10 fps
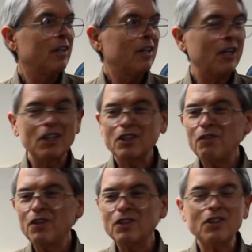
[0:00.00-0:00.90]
Because
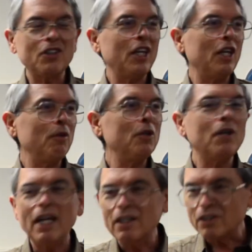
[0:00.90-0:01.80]
if it's steam, you
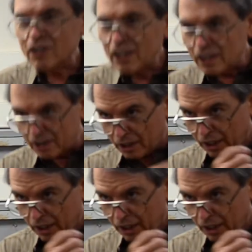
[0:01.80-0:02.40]
can't see it.